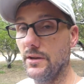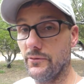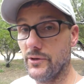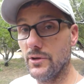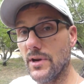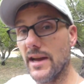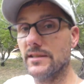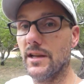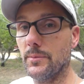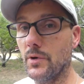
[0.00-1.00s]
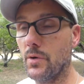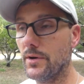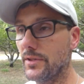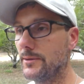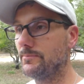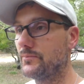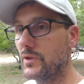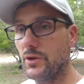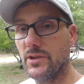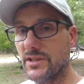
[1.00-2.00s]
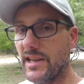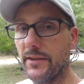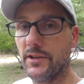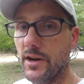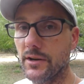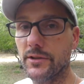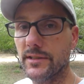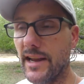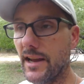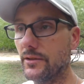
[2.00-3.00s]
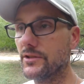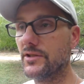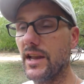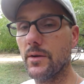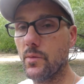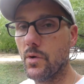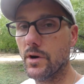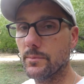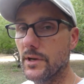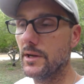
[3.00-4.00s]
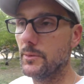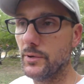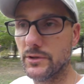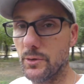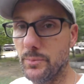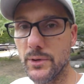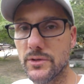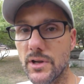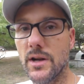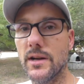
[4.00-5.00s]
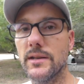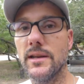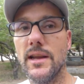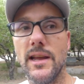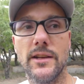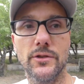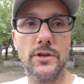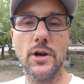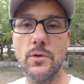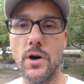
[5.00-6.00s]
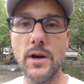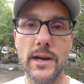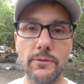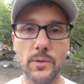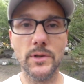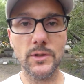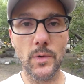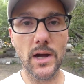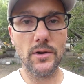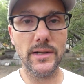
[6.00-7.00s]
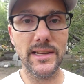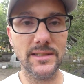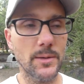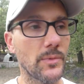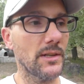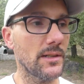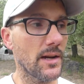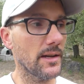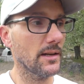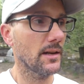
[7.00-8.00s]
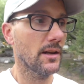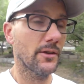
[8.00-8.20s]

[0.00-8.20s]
For you guys up north, you just have to hunker down, stay warm, put your boots on and your coat on every once in a while and get something done.